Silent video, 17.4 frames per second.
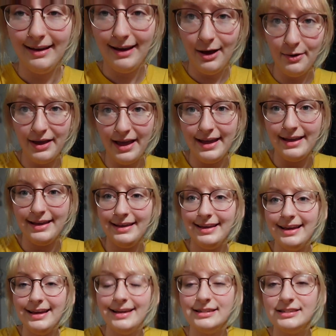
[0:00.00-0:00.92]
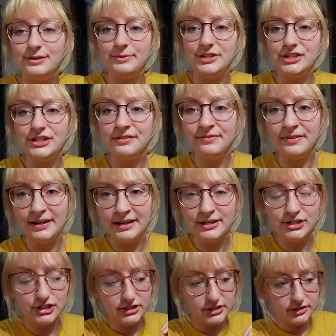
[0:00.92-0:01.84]
Okay, so we just
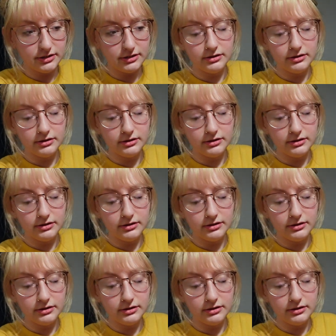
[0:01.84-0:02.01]
finished.